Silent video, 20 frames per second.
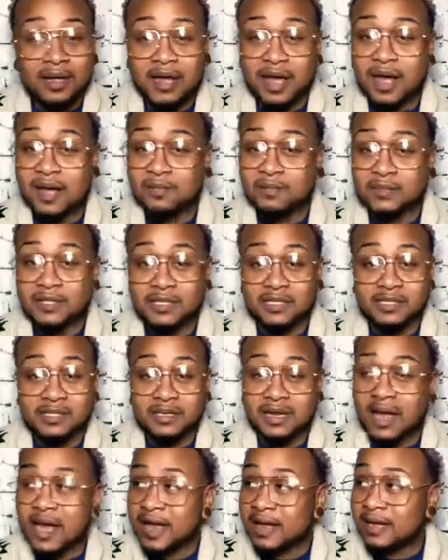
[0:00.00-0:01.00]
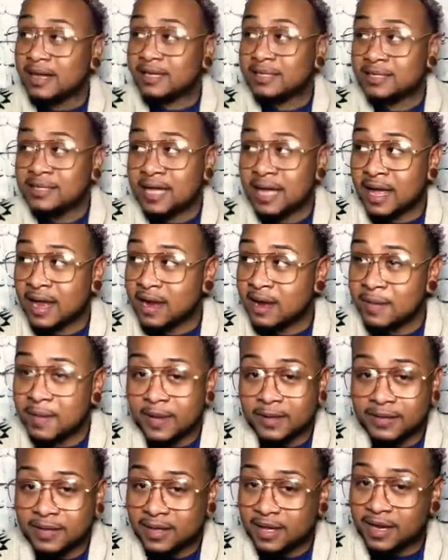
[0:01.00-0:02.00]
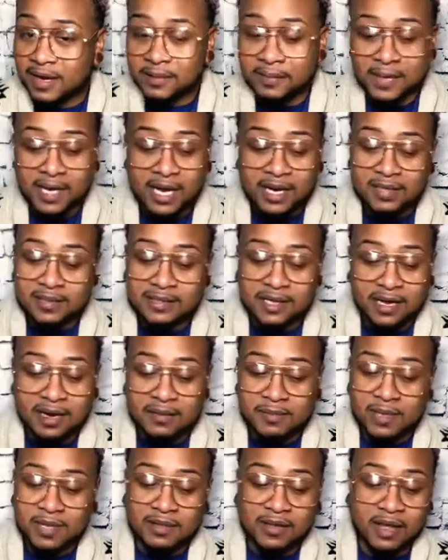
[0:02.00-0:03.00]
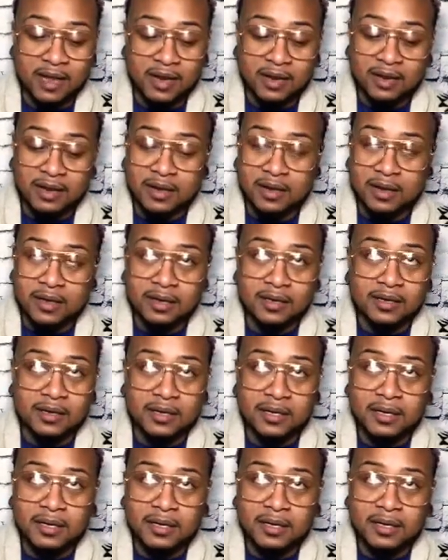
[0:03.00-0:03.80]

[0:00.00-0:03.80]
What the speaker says: I'm just not excited about that. I'm not excited about that at all.